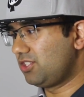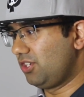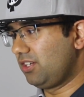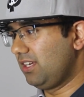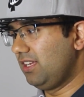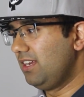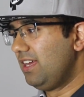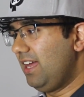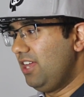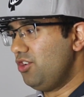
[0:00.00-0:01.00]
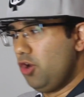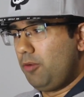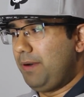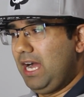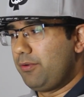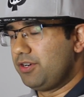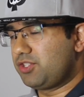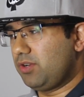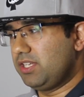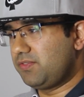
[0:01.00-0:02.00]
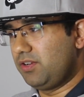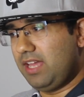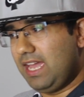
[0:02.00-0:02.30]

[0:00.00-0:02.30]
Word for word: the circuit and no power is transferred